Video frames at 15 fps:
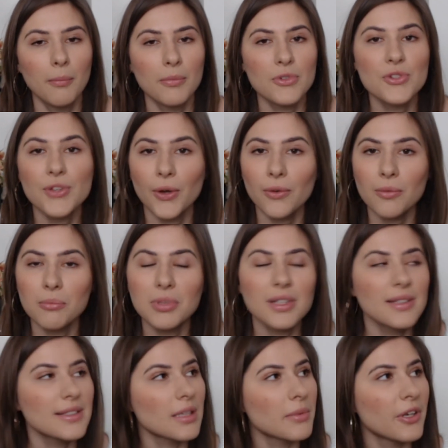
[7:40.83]
So
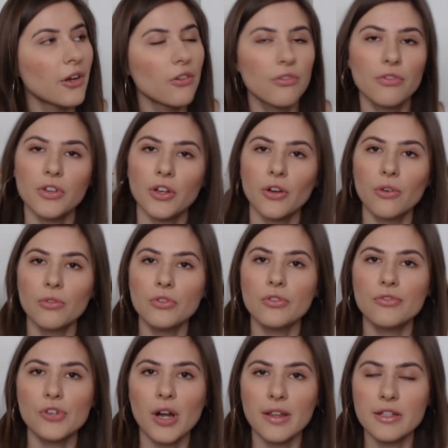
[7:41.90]
please let me know if you've
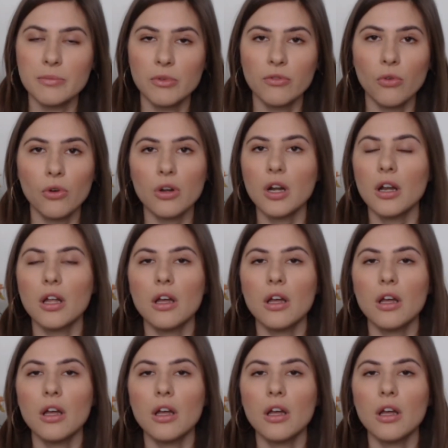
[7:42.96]
tried this before